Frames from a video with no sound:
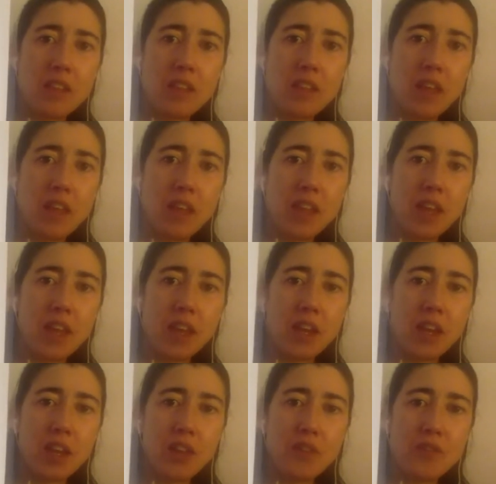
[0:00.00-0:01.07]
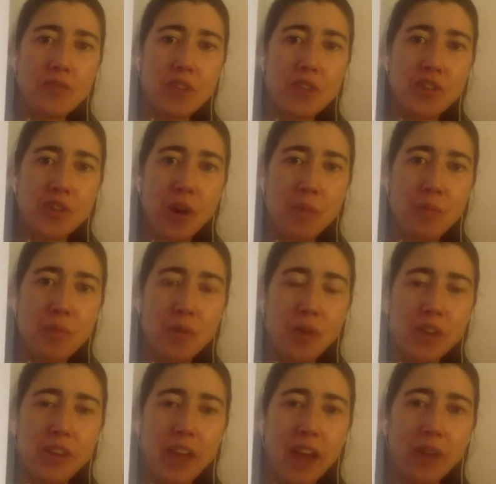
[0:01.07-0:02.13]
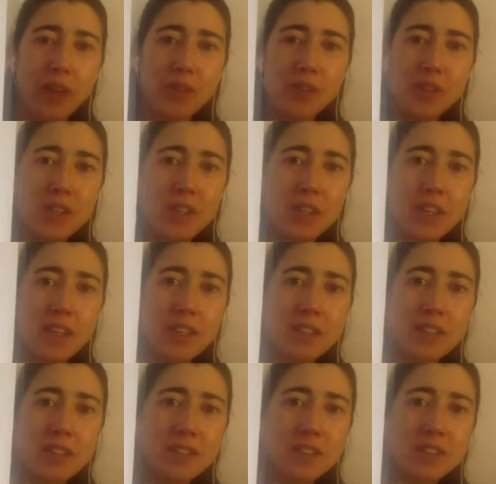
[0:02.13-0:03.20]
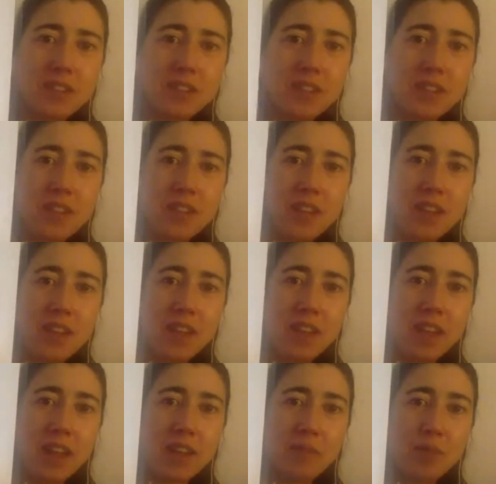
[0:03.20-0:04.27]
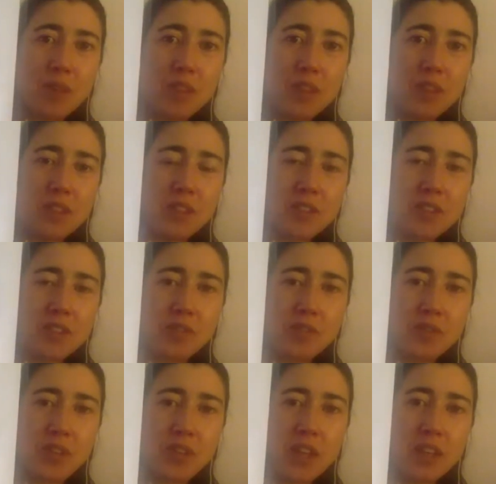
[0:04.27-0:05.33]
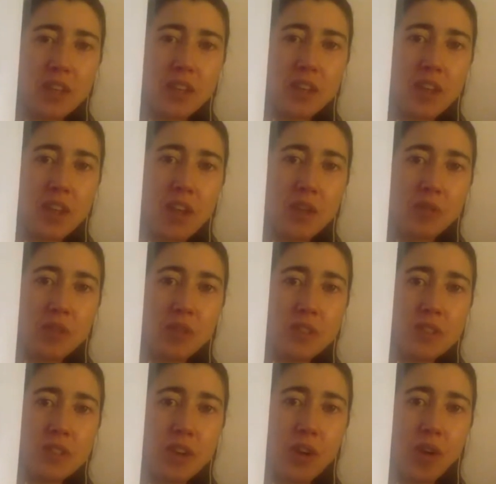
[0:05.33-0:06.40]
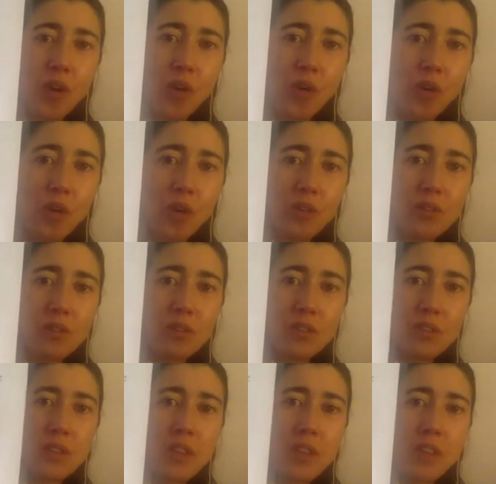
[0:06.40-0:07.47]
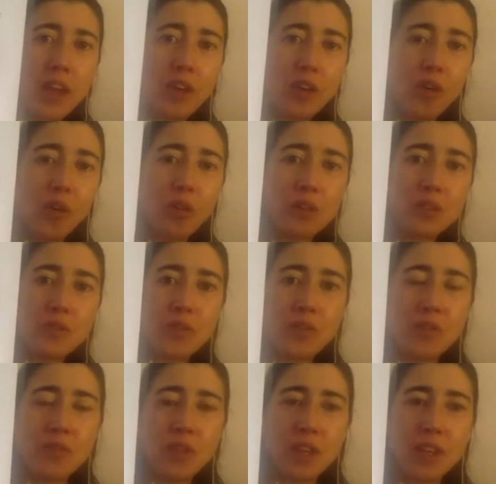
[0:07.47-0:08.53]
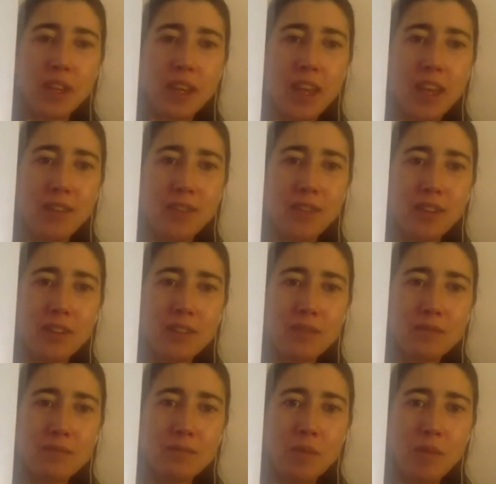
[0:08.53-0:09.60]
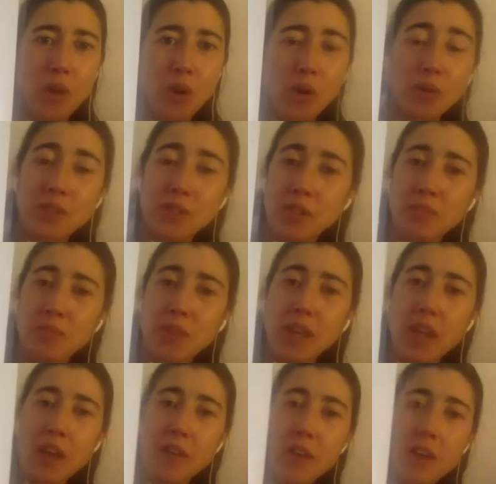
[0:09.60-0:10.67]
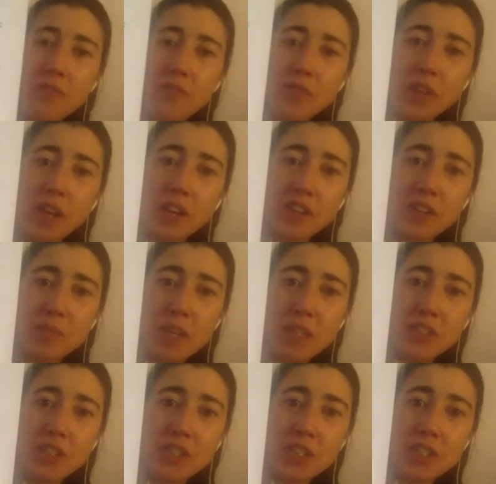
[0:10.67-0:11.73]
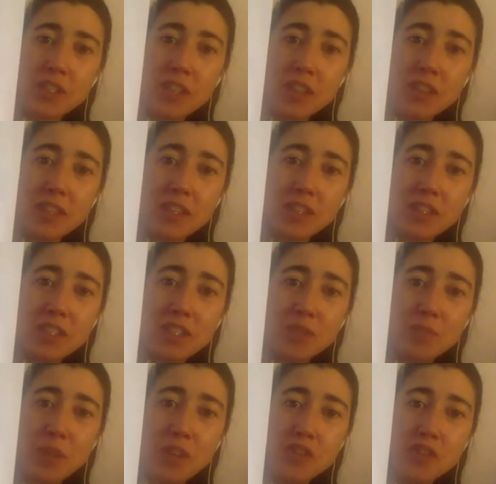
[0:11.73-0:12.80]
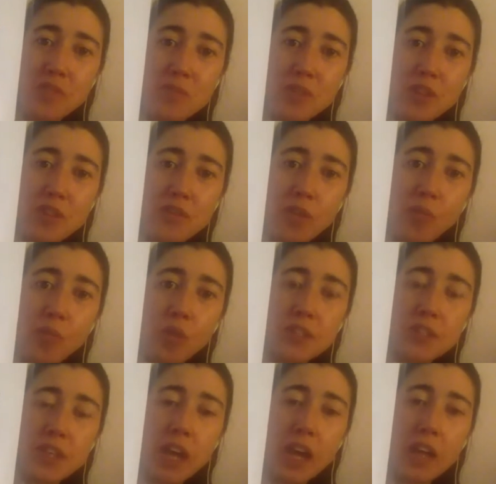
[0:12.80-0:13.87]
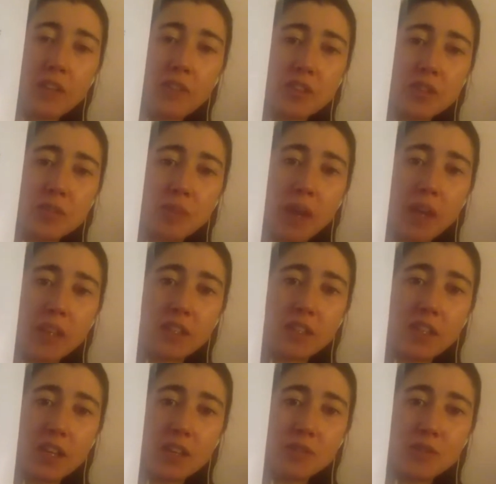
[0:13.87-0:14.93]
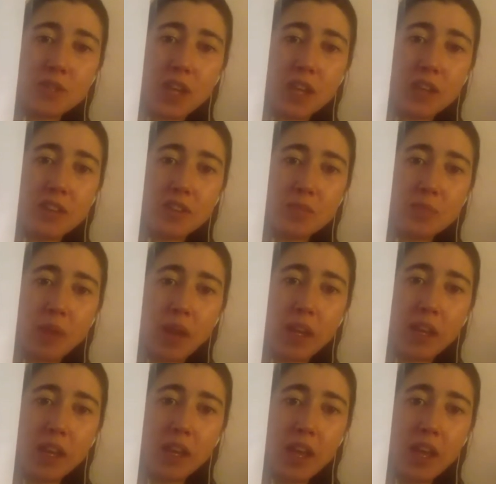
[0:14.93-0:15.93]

And then another feature I'll point out is that within the central tendon, we see a hole. That hole is for the vena cava. Oh, and something I forgot to mention is that this suspension bridge from one side of the spine to the other side of the spine